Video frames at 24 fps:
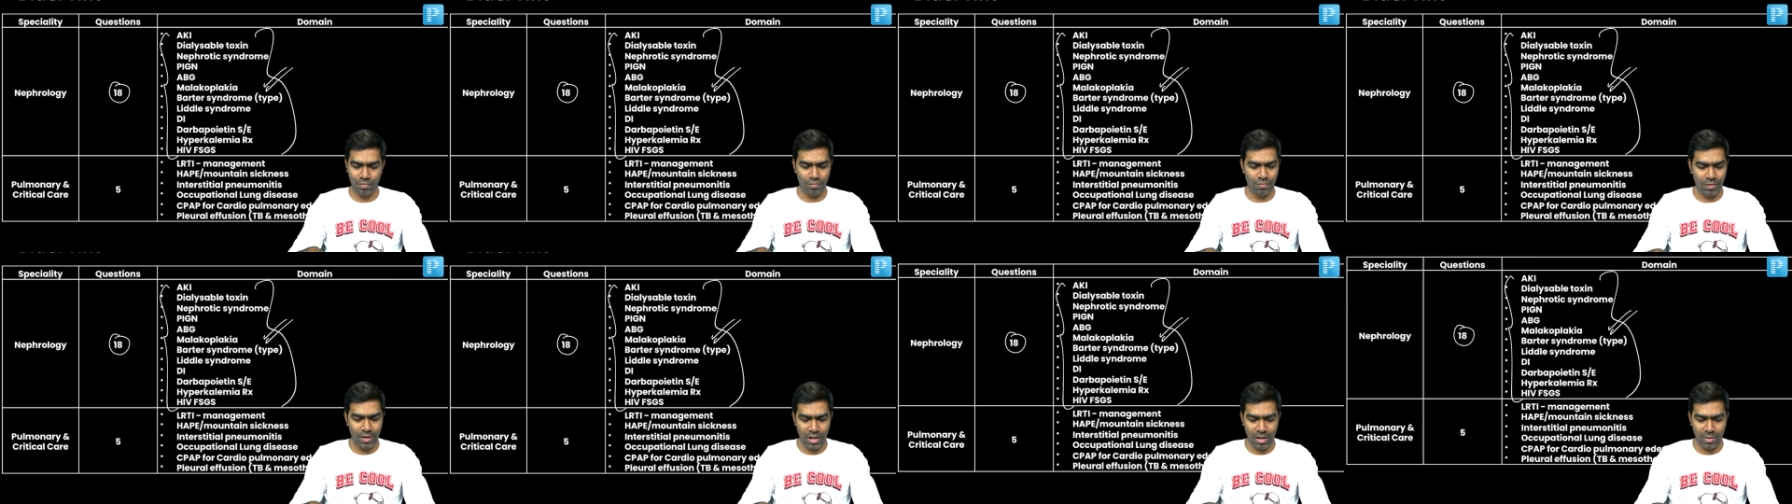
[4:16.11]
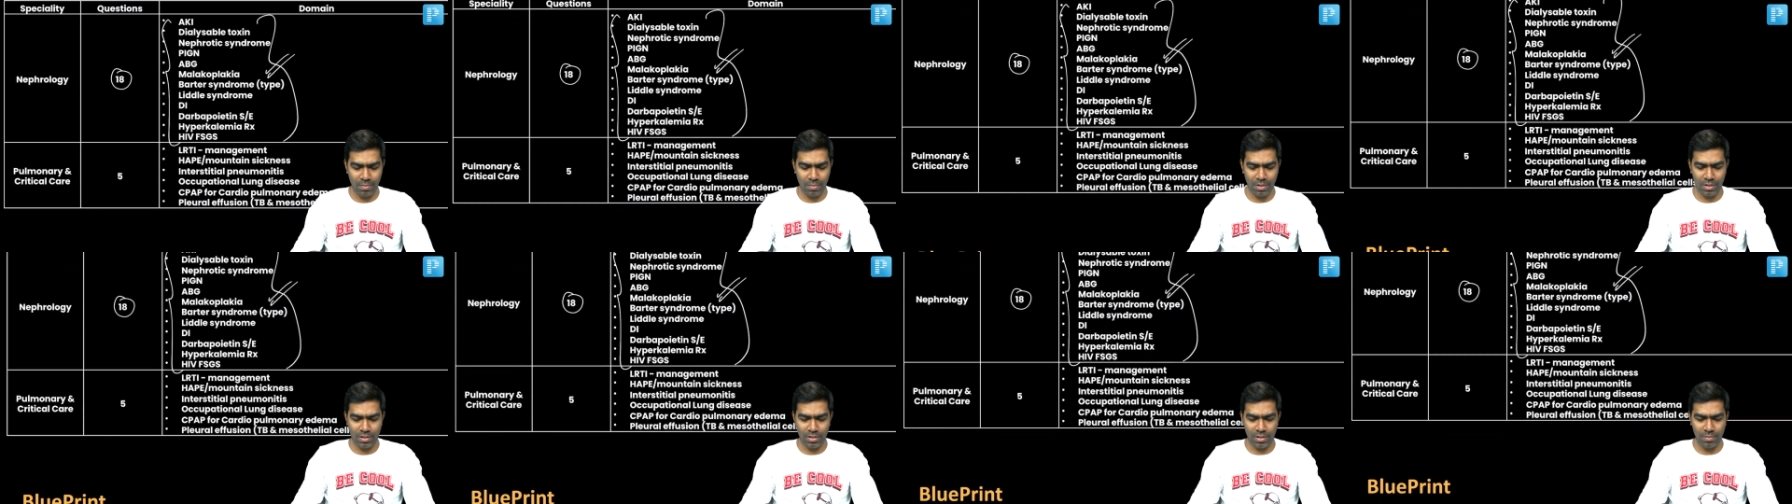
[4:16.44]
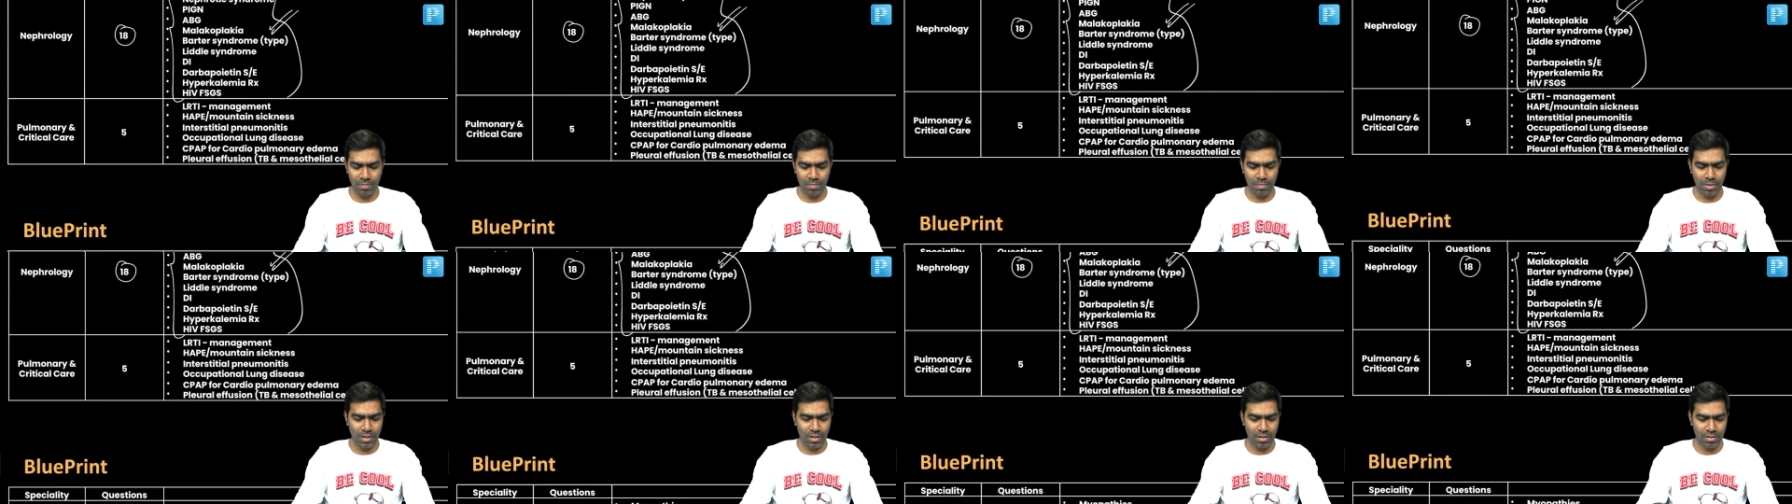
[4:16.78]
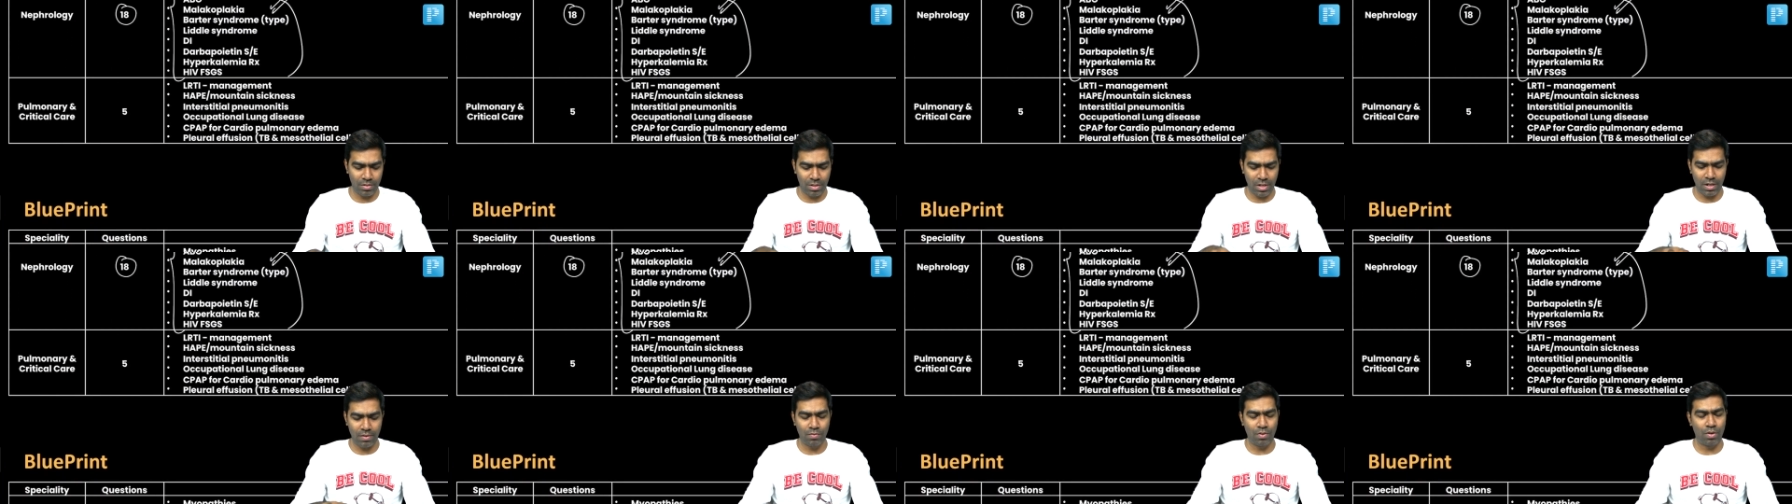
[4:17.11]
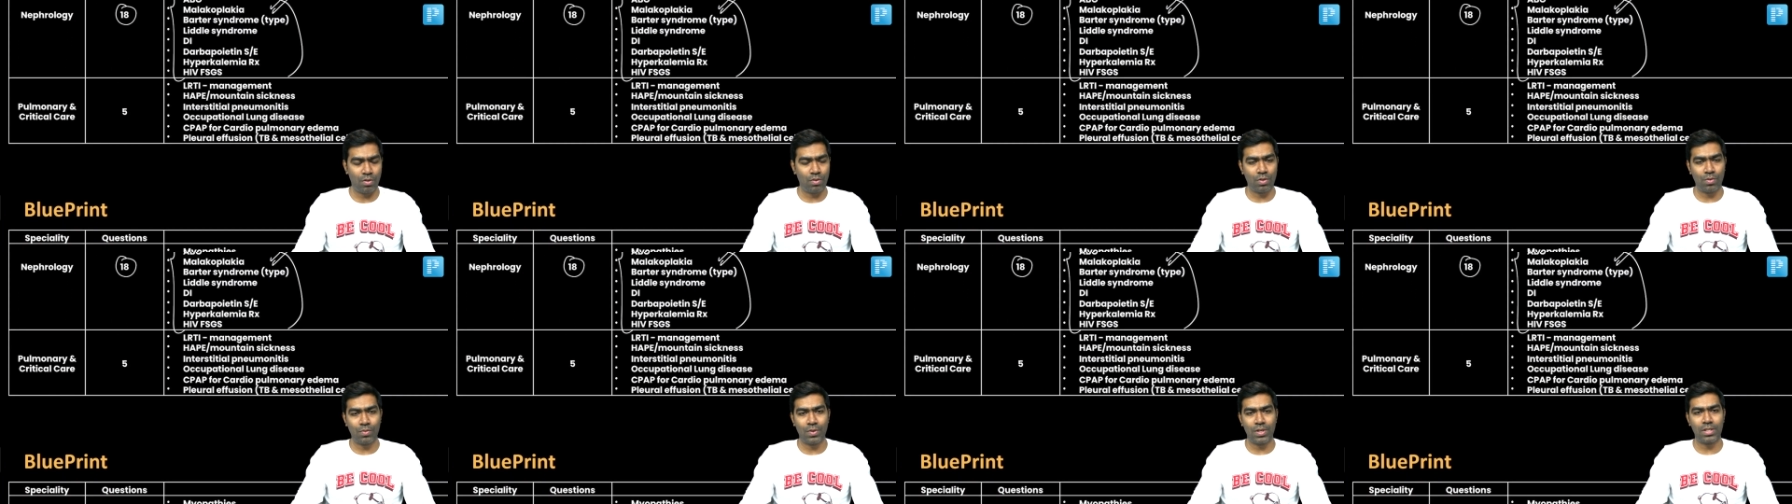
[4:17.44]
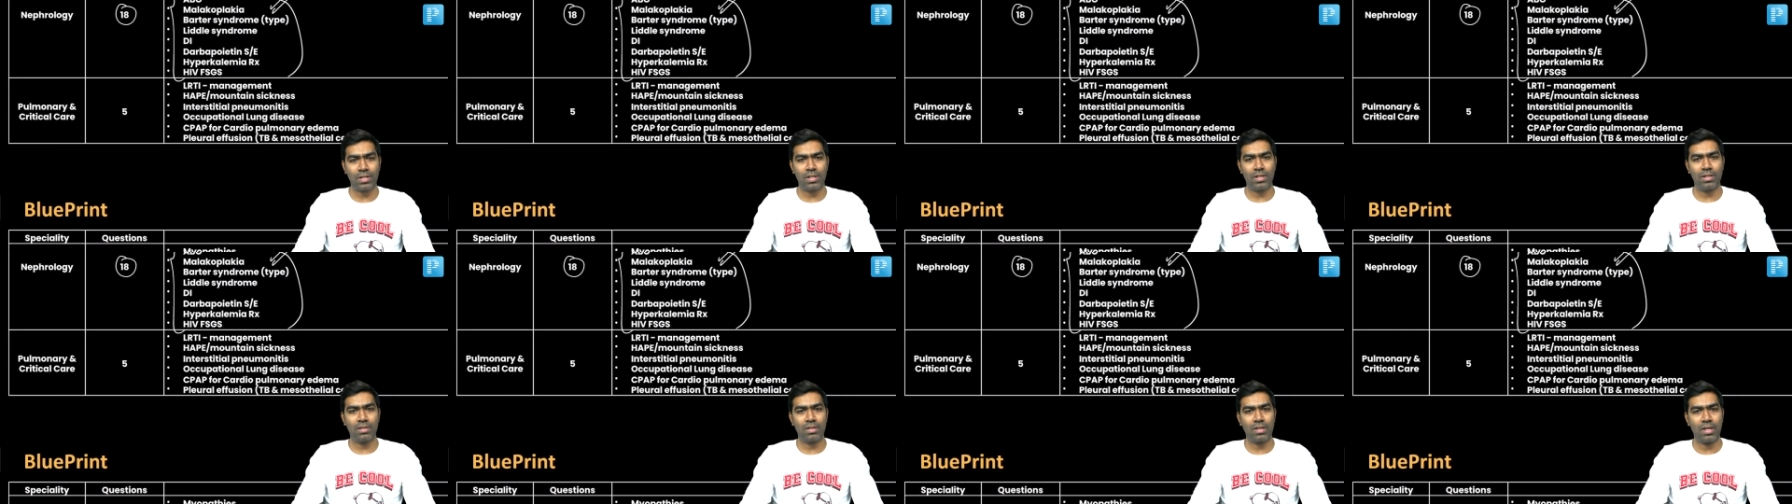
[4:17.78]
very much simple and straightforward
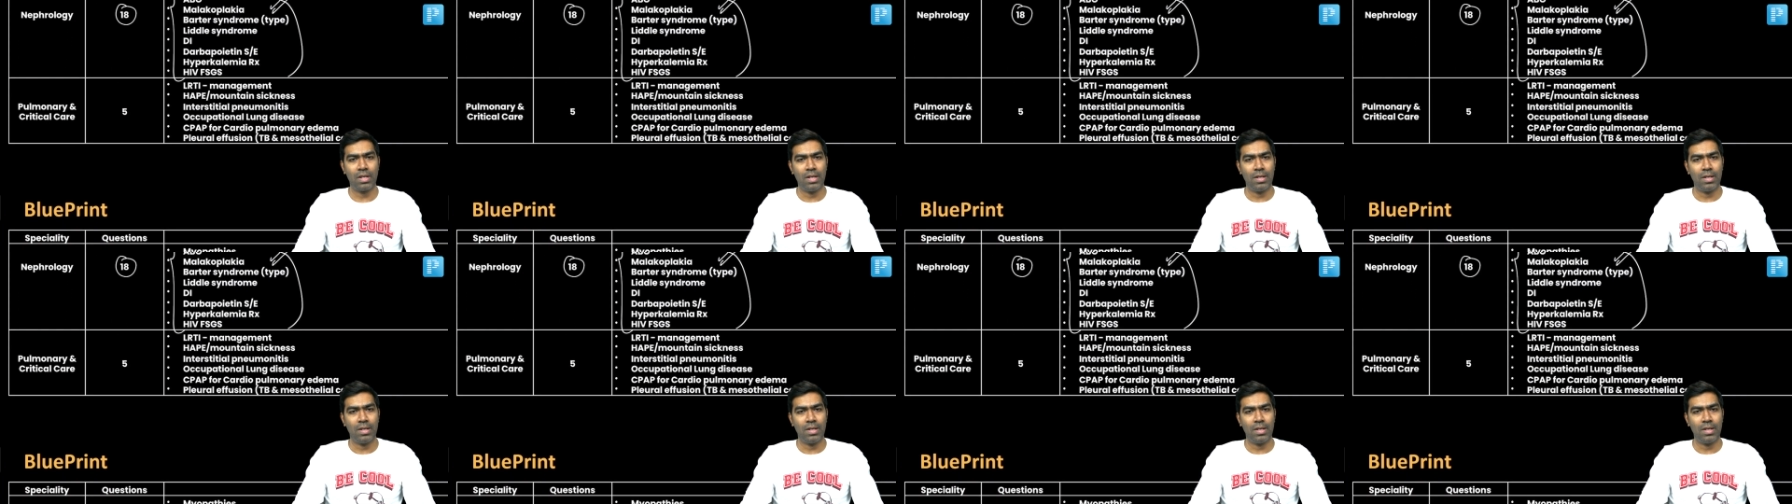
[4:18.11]
questions.